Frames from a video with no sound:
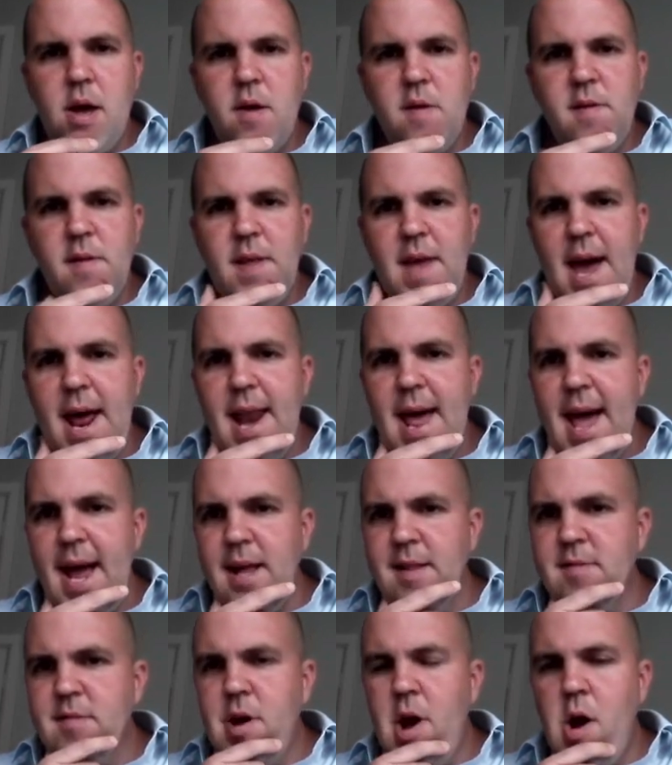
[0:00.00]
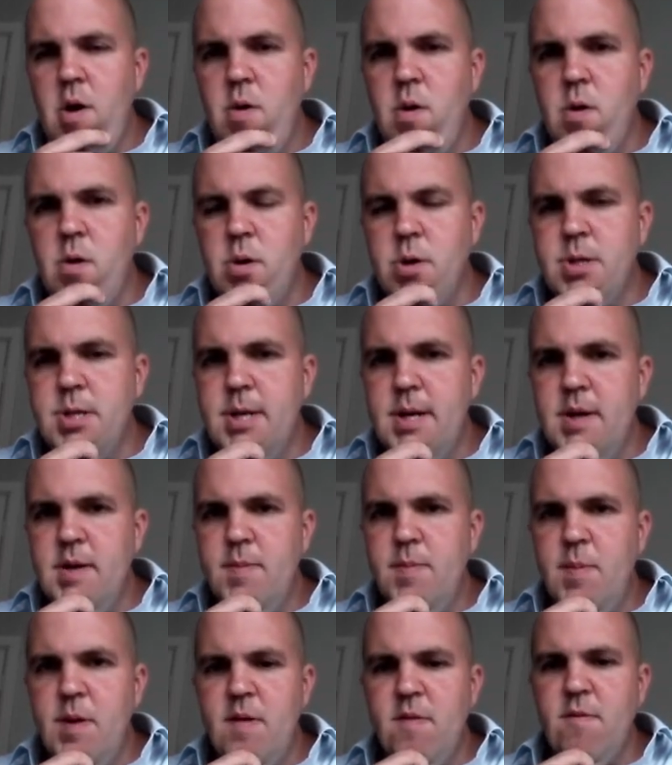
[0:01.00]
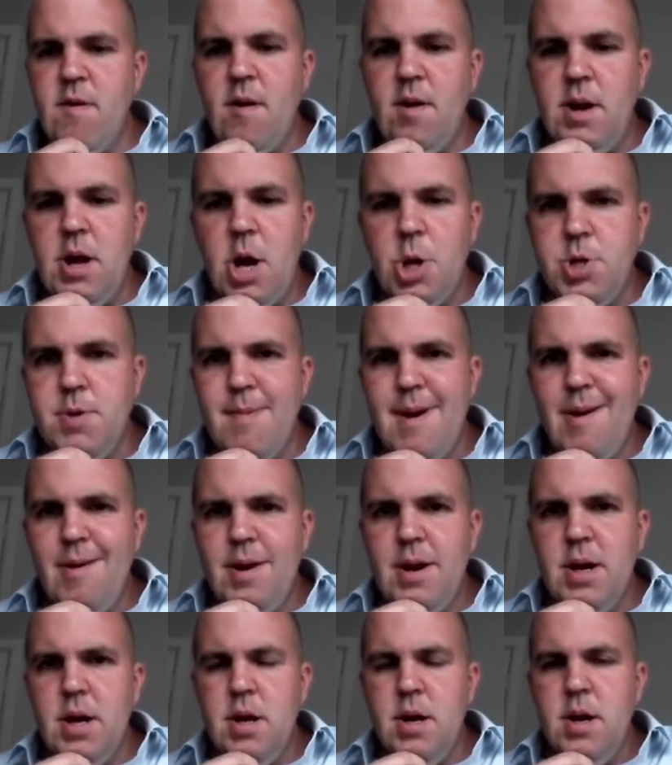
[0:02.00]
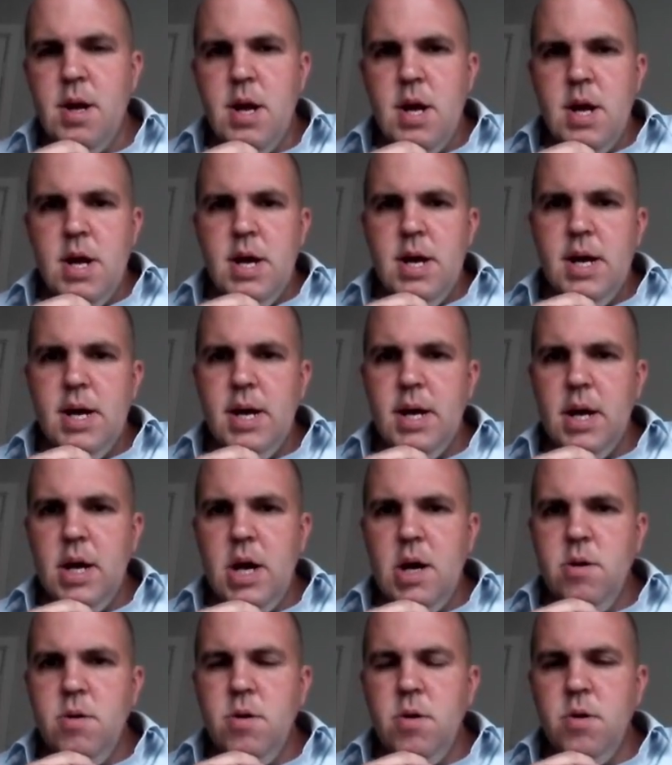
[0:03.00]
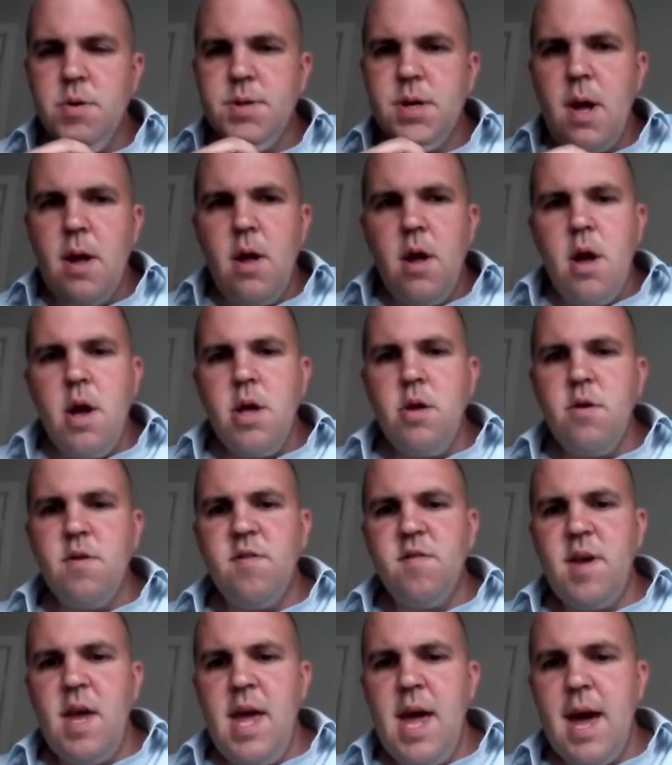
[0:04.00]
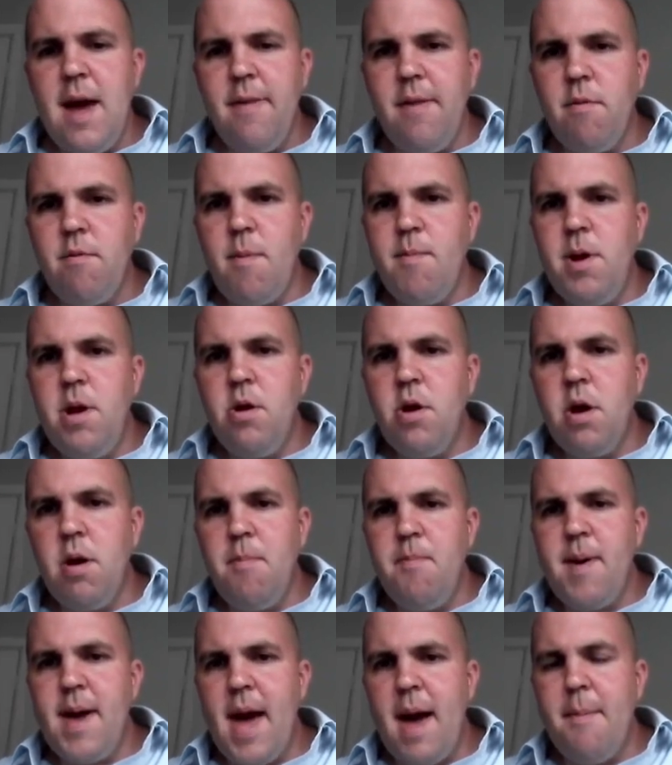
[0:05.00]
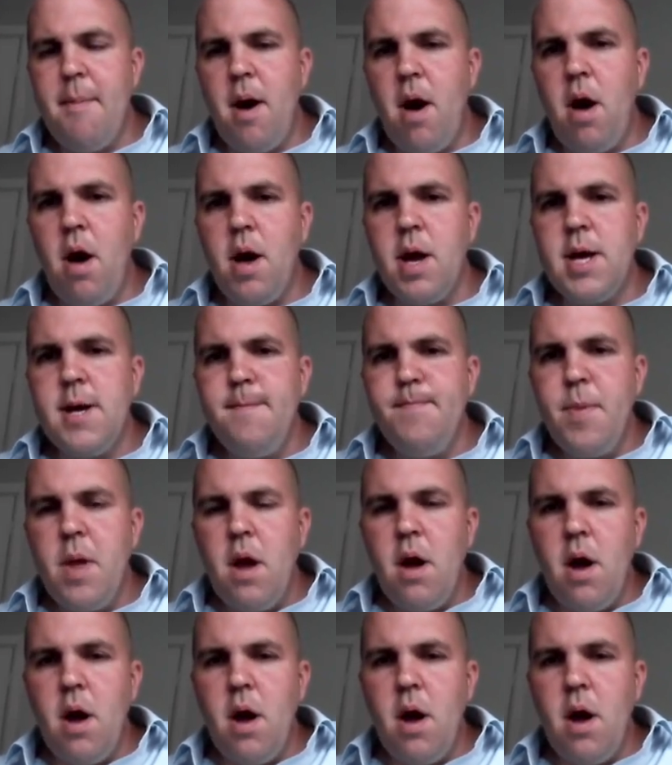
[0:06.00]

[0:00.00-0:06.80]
using the NHANES cohort, this very large American cohort, you'll see here that when we look at BMI,